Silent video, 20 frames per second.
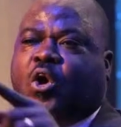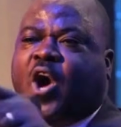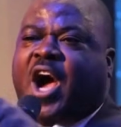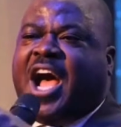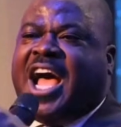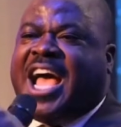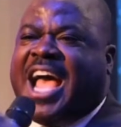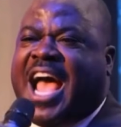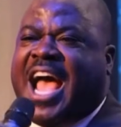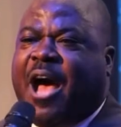to be
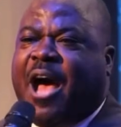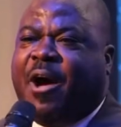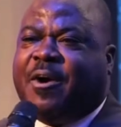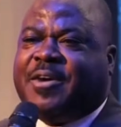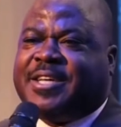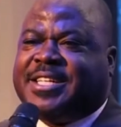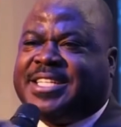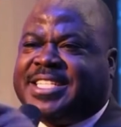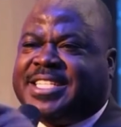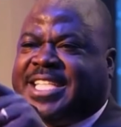prepared,
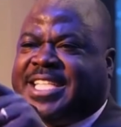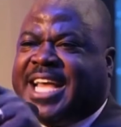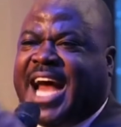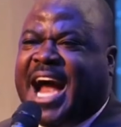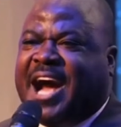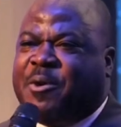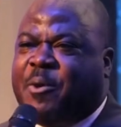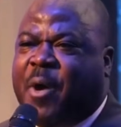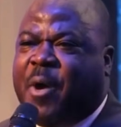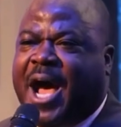waiting
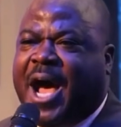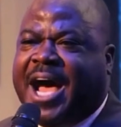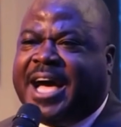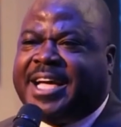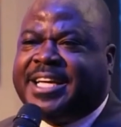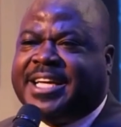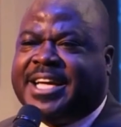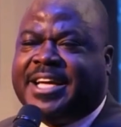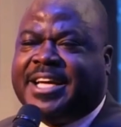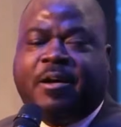for
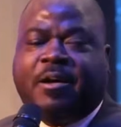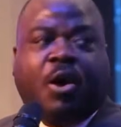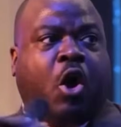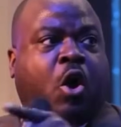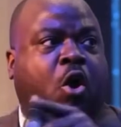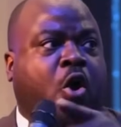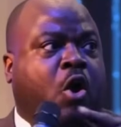opportunities,